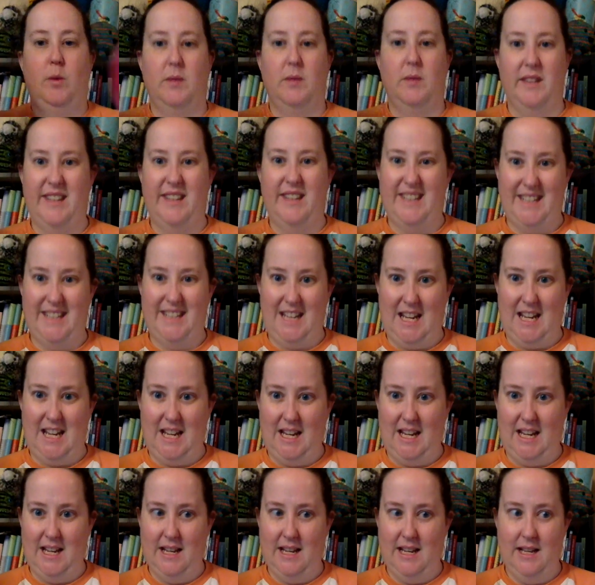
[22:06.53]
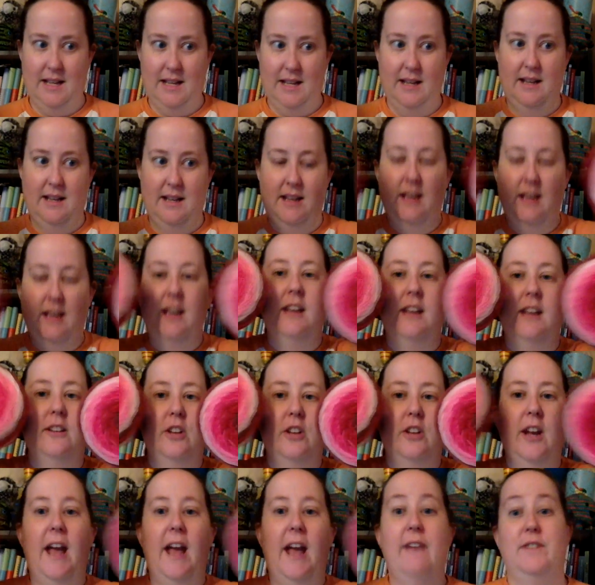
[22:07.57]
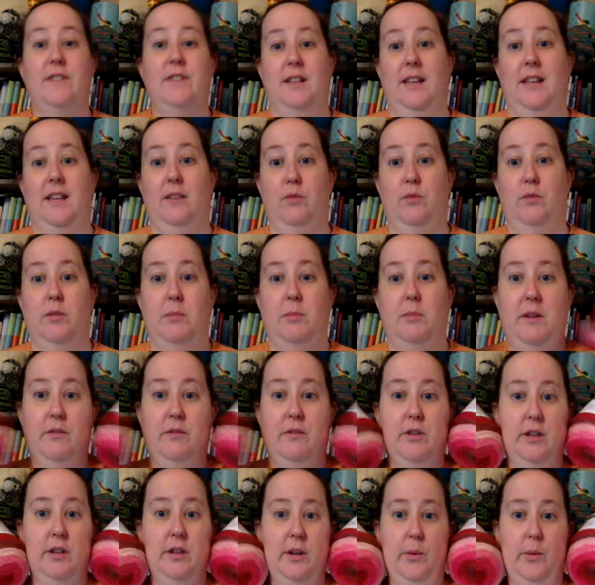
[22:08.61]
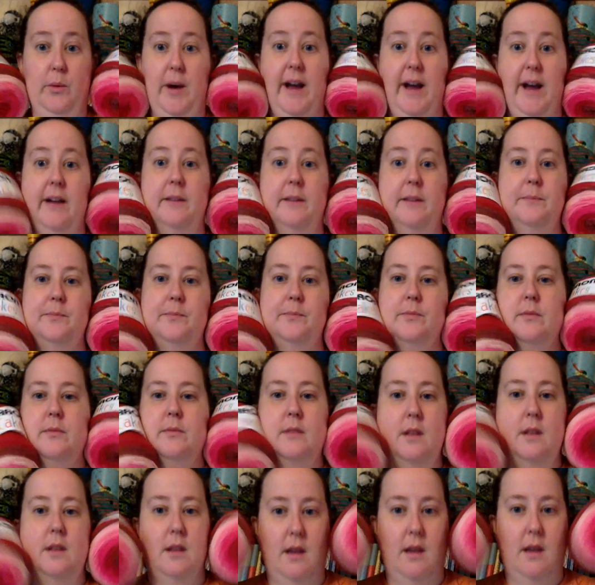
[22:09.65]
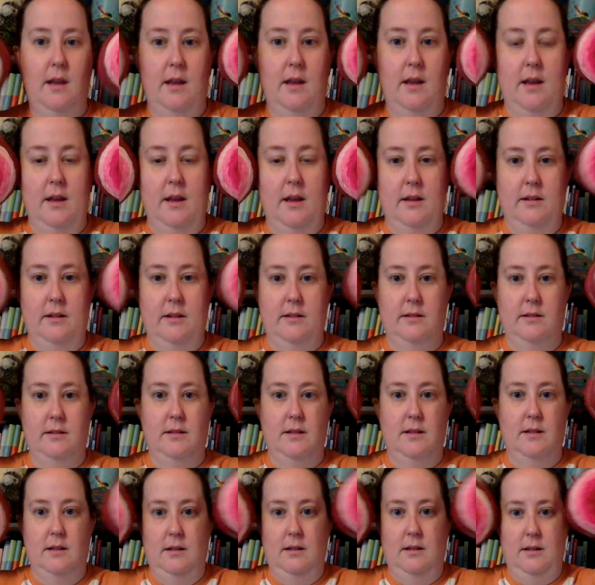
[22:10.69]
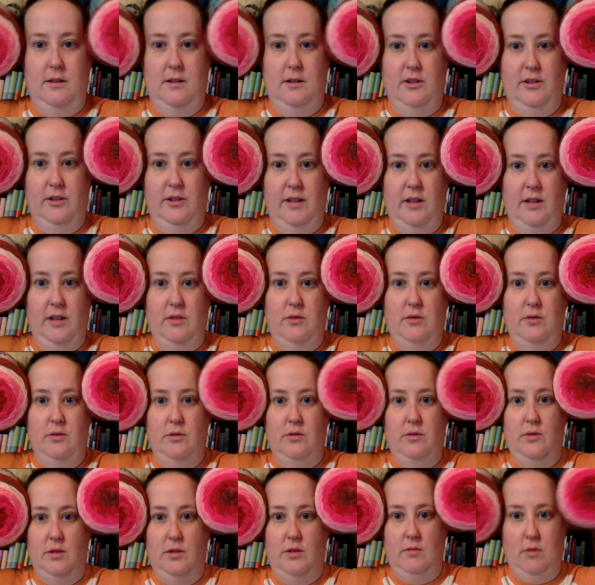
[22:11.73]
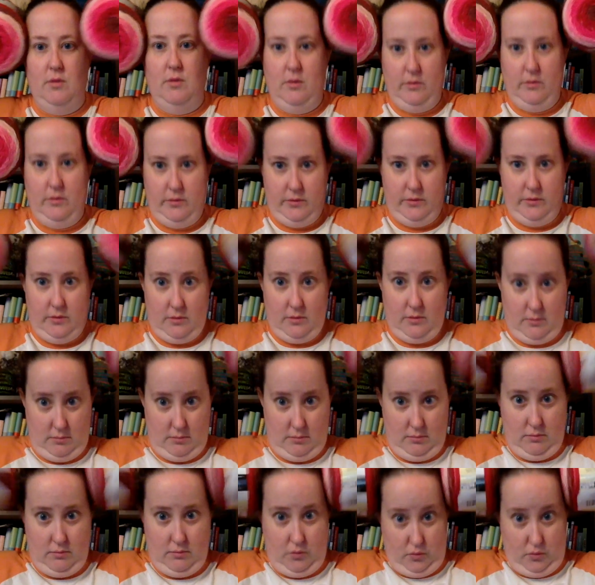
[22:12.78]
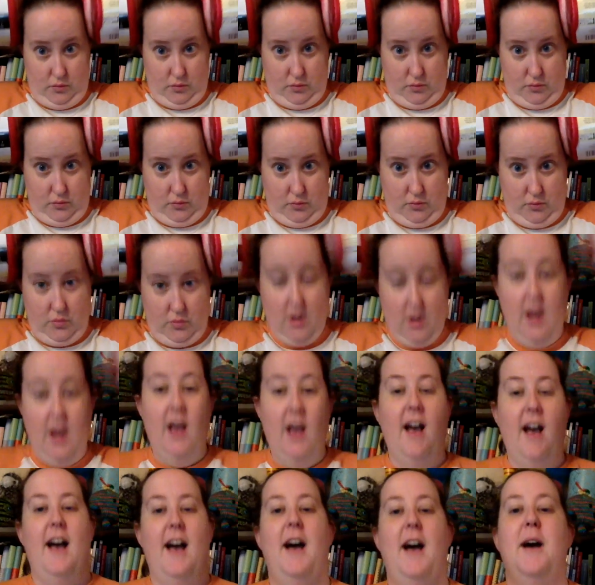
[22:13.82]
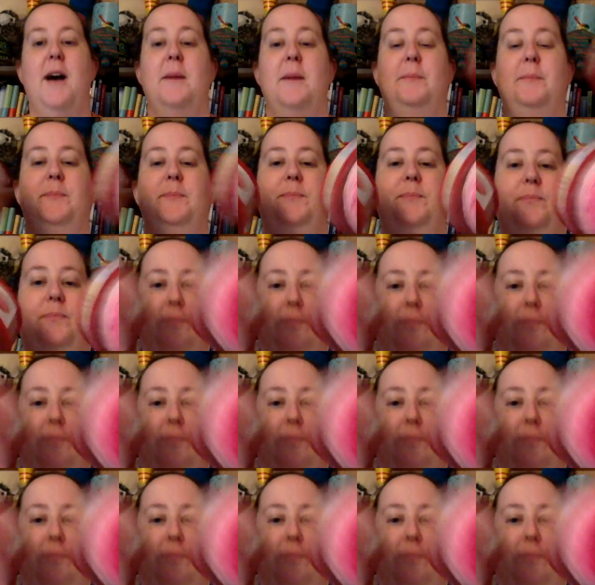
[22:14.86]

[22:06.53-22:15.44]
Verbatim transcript: will see. It's going to have to live with me for a little while. So it looks like two sushi rolls. Um,